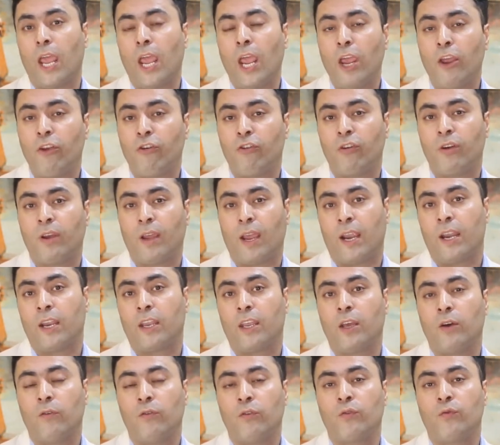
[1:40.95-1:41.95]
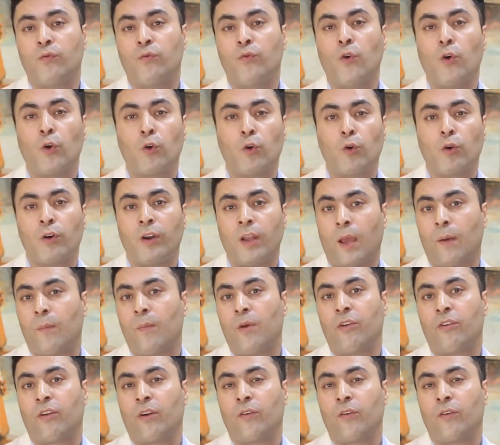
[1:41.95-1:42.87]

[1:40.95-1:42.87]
aging and gives photo damage,